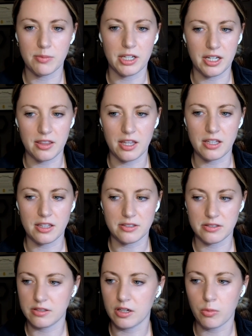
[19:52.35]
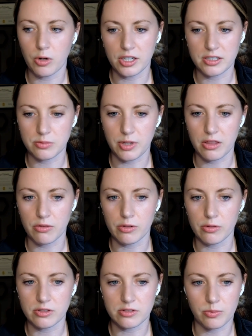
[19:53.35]
Like I think this is going to work its way through
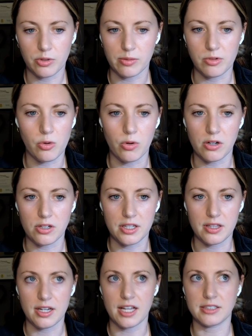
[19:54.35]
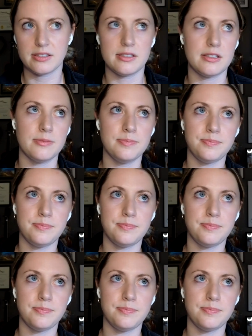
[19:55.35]
the Supreme Court in the next